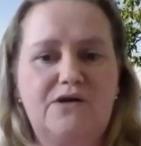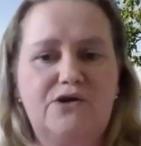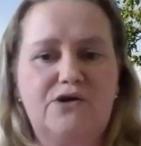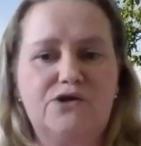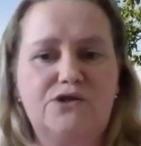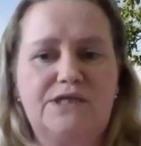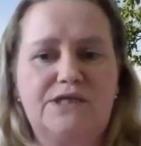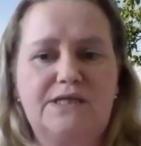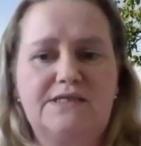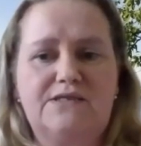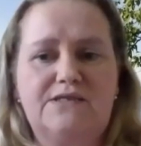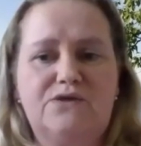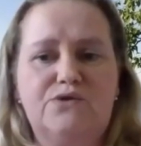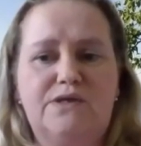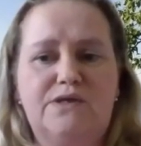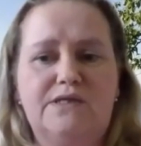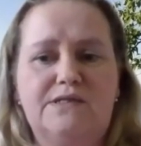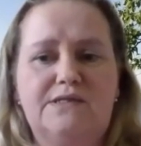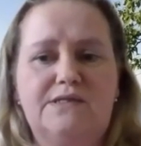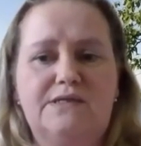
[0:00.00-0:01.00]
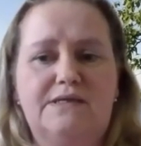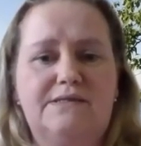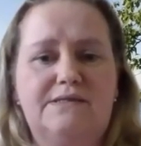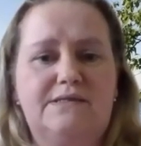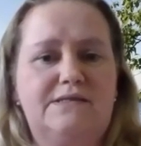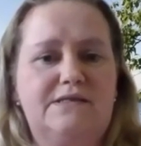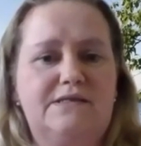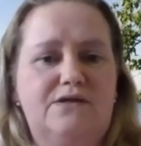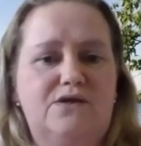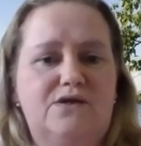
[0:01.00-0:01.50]
nursing students,
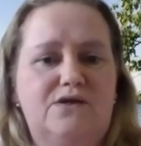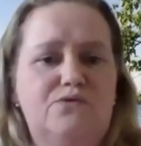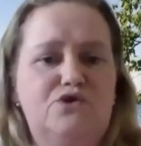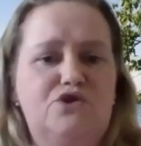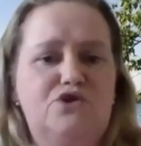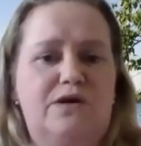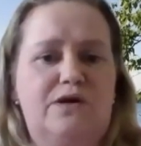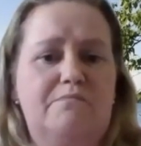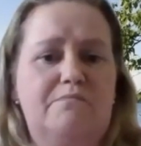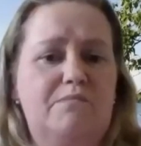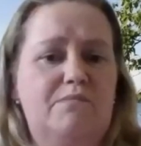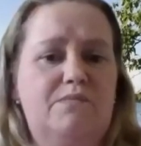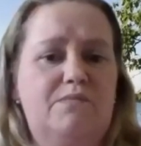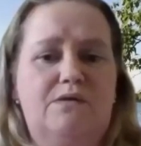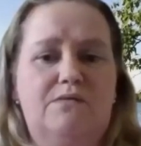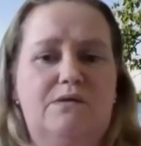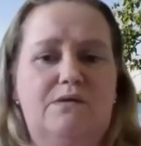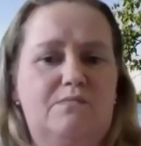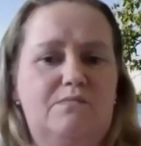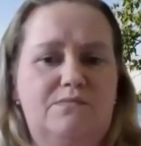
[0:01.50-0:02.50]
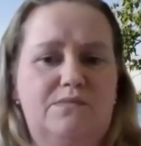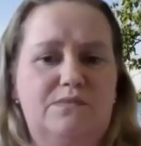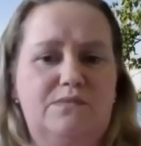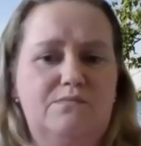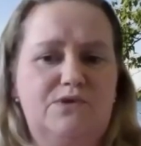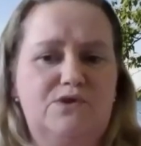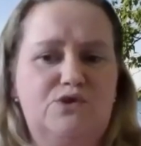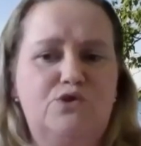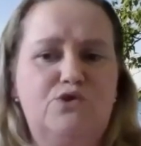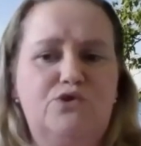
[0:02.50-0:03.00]
it's usually
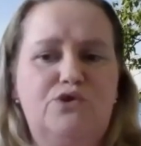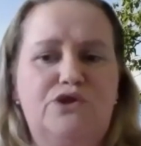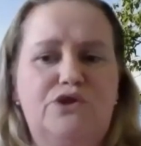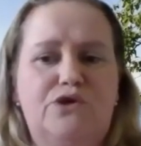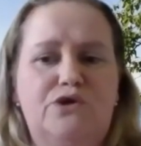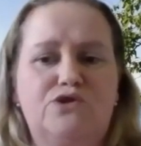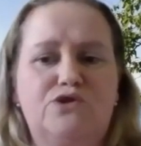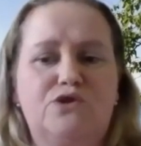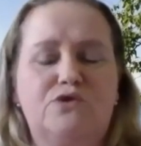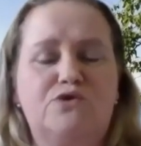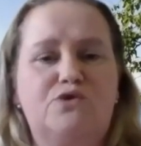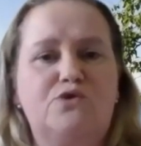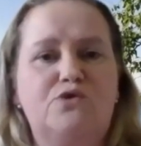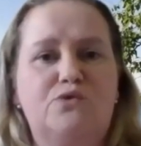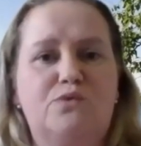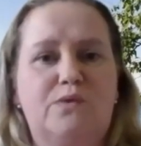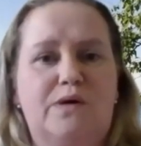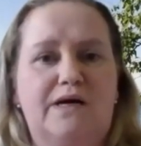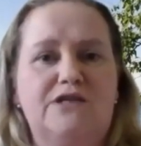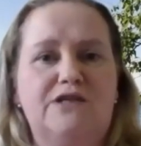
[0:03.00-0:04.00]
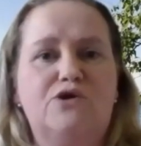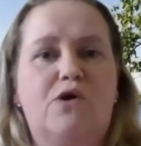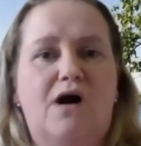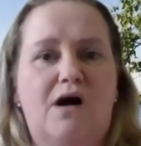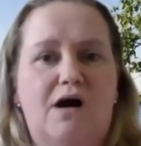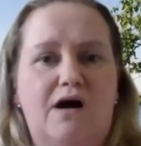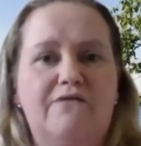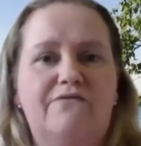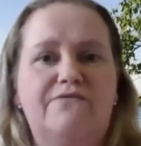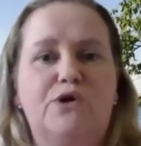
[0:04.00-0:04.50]
2 years or
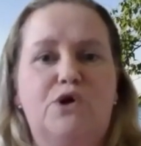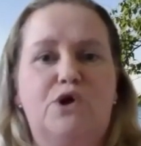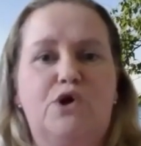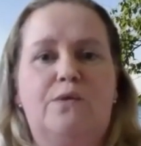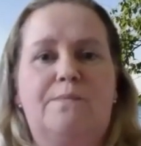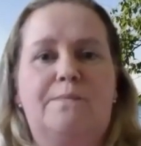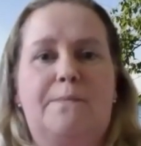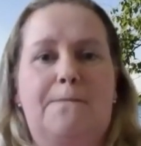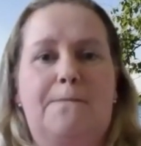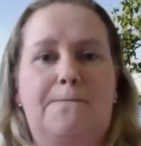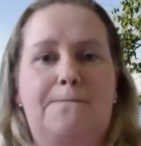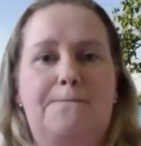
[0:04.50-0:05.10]
2.5 years.